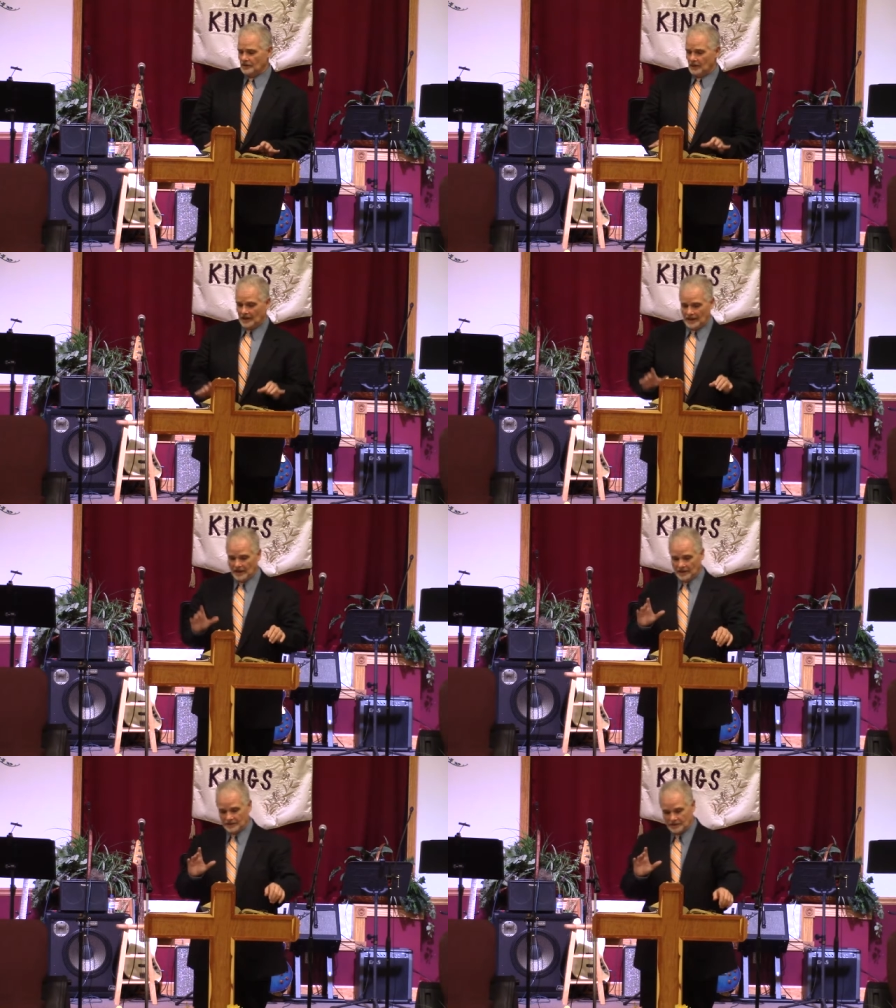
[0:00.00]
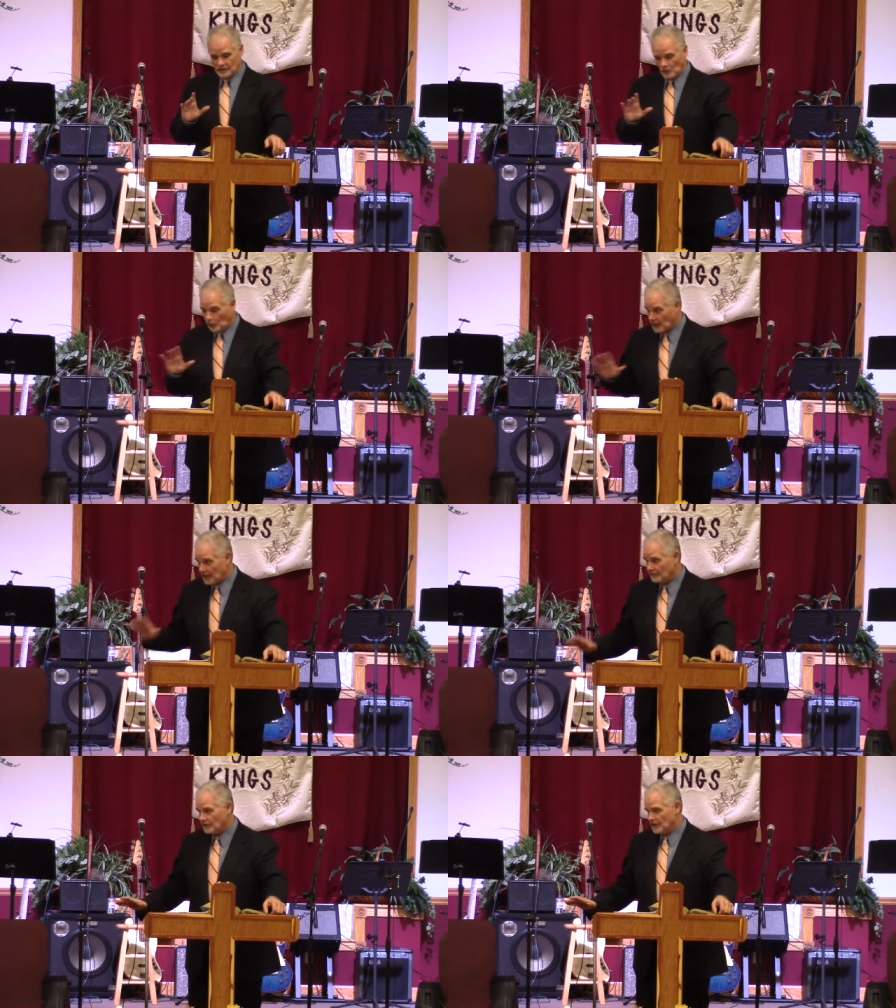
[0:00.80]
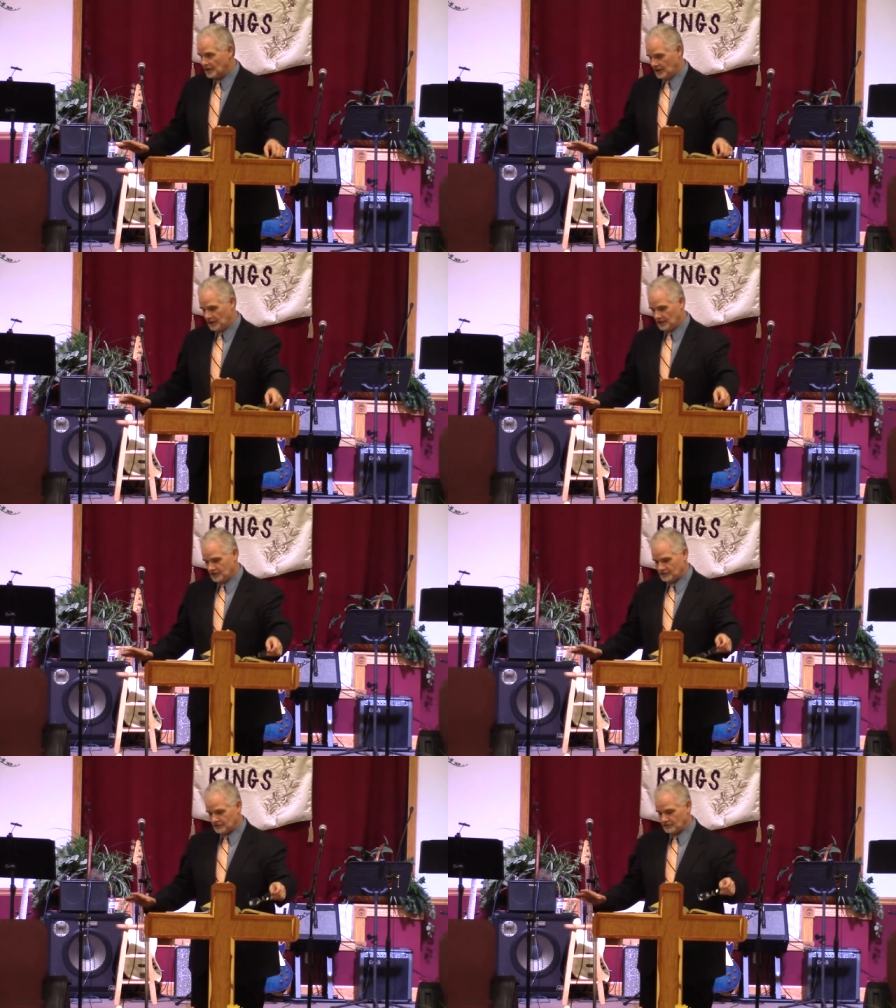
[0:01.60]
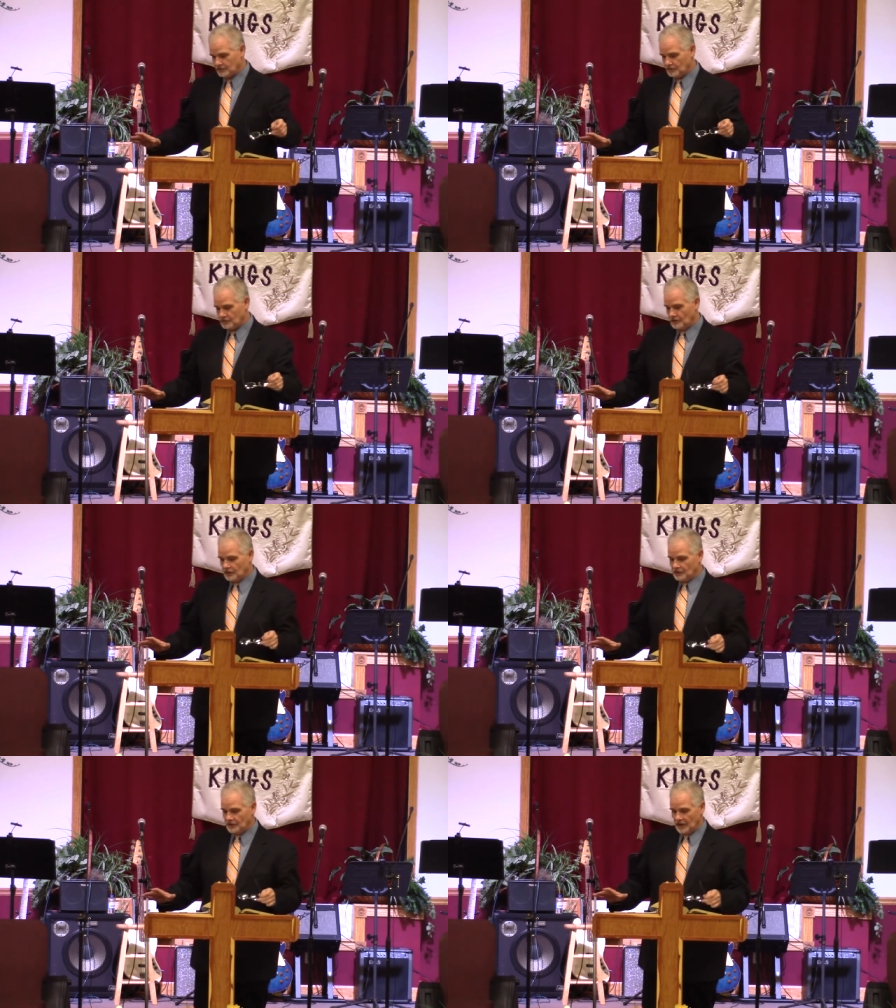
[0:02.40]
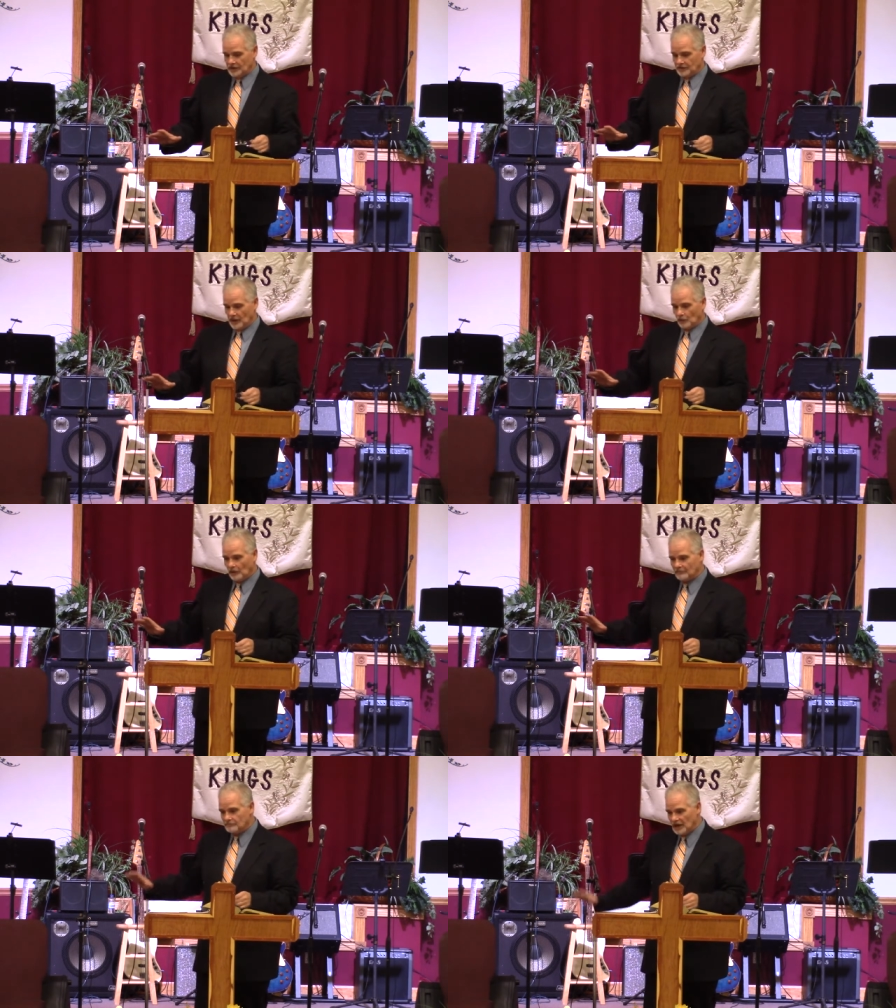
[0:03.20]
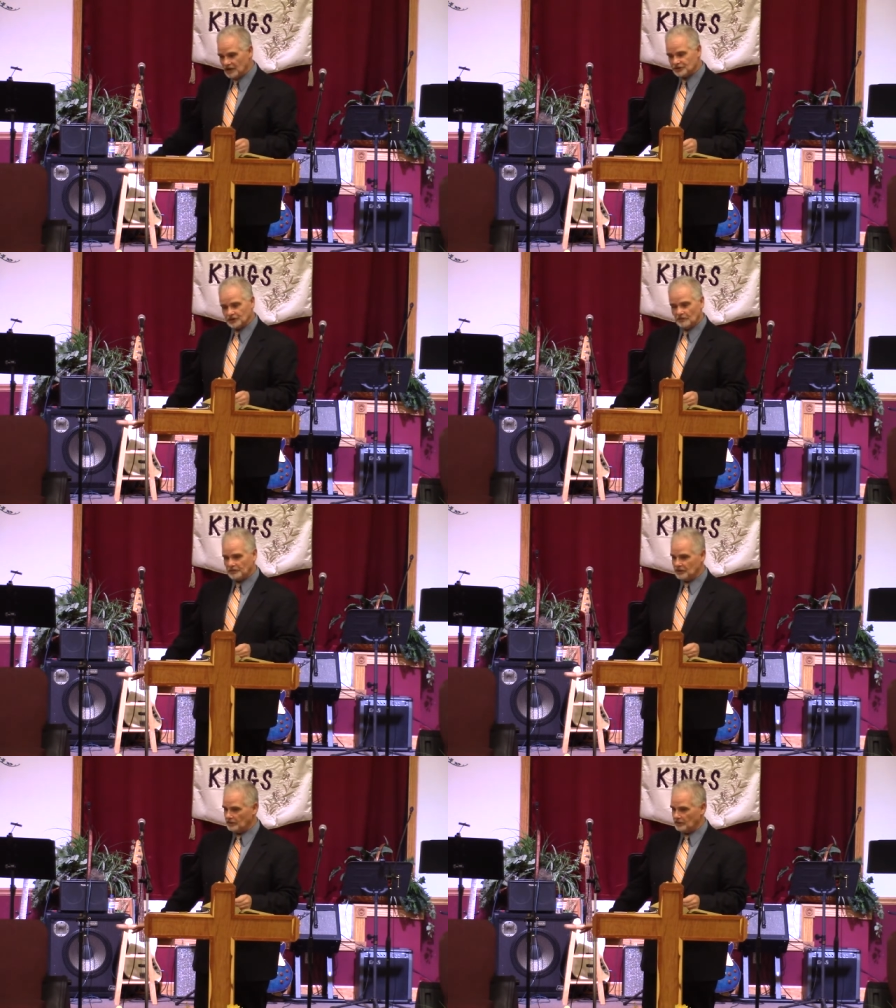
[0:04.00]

And whatever it is that, that we've messed up in the